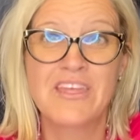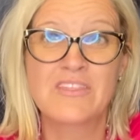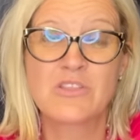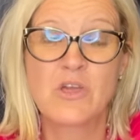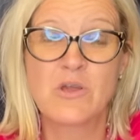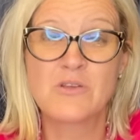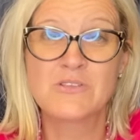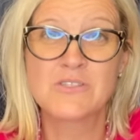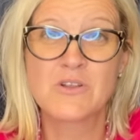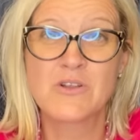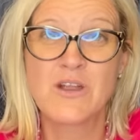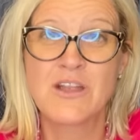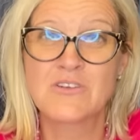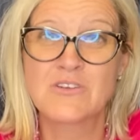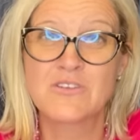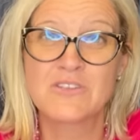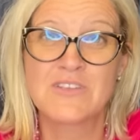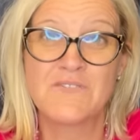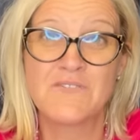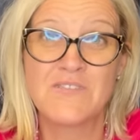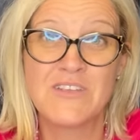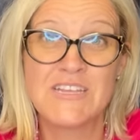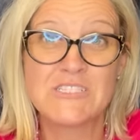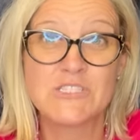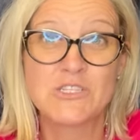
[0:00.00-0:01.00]
Those are under
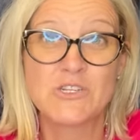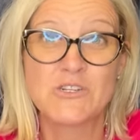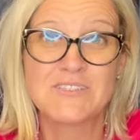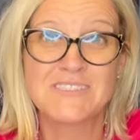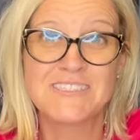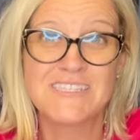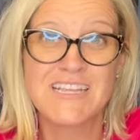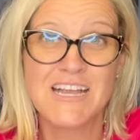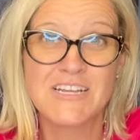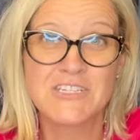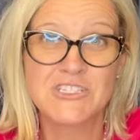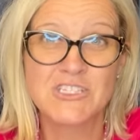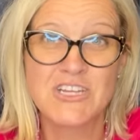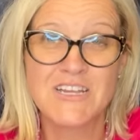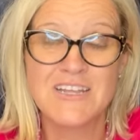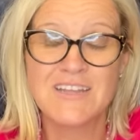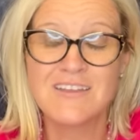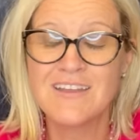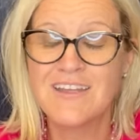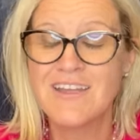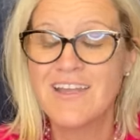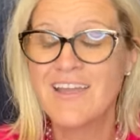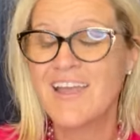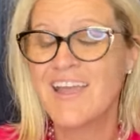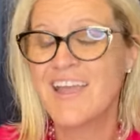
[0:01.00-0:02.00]
the featured
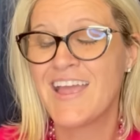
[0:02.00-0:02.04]
section